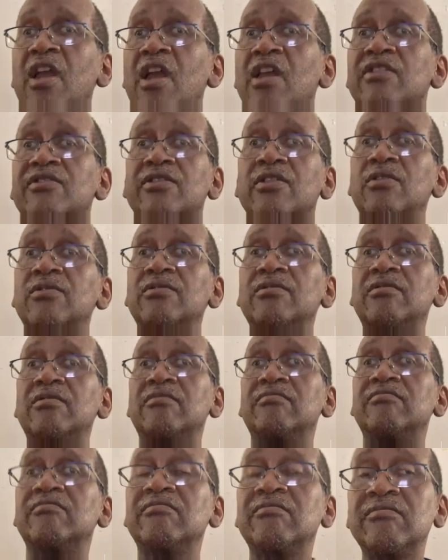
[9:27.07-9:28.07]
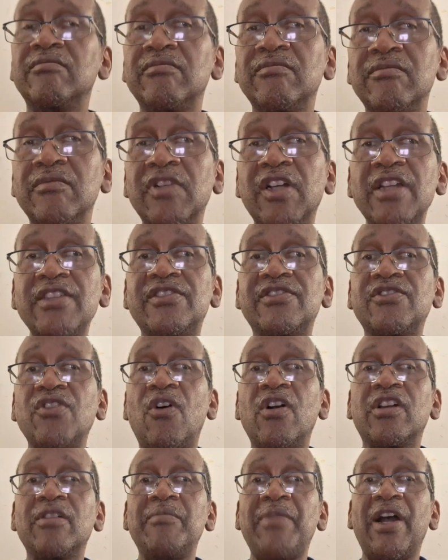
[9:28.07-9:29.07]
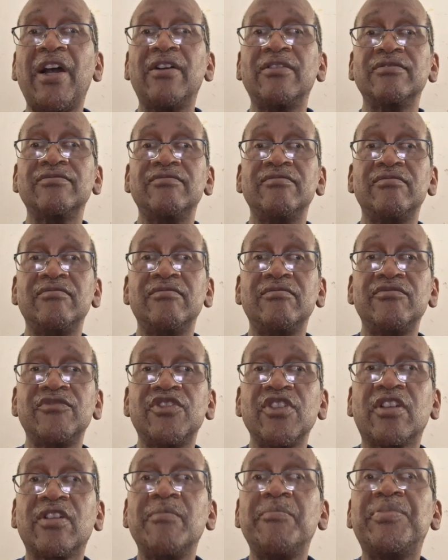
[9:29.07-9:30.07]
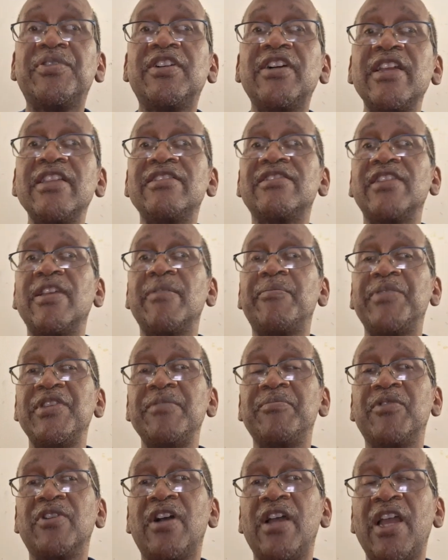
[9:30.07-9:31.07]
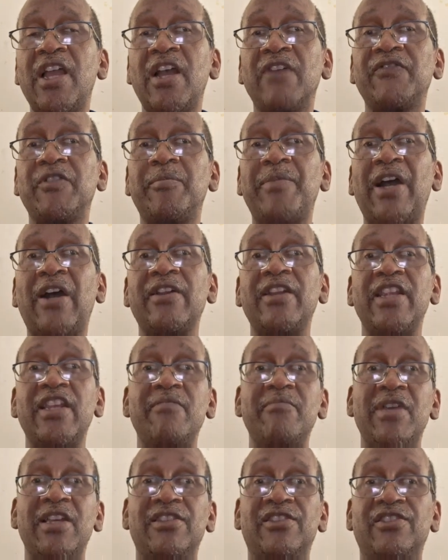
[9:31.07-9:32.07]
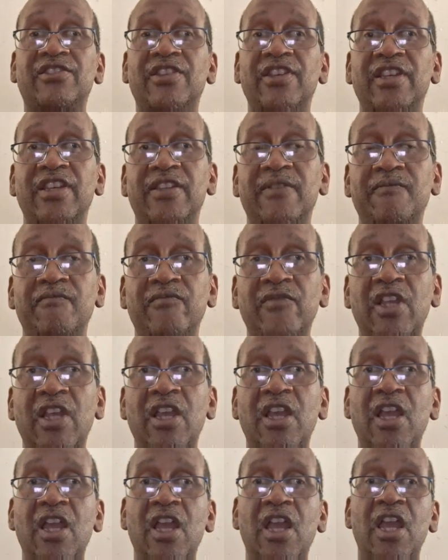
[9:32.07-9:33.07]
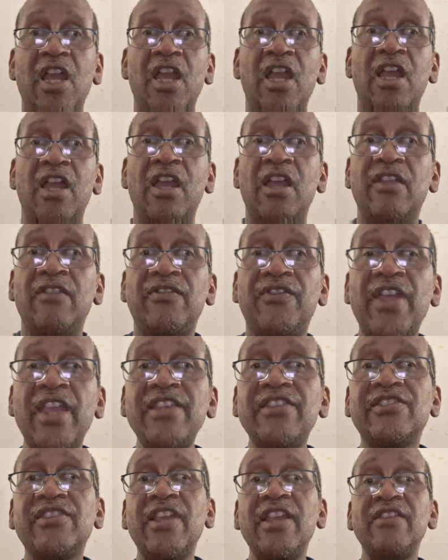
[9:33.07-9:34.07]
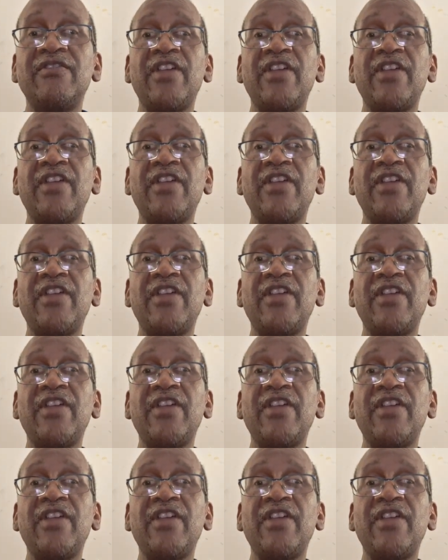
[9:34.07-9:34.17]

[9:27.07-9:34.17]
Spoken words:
So let's talk about the complaints that people have about MSC. They say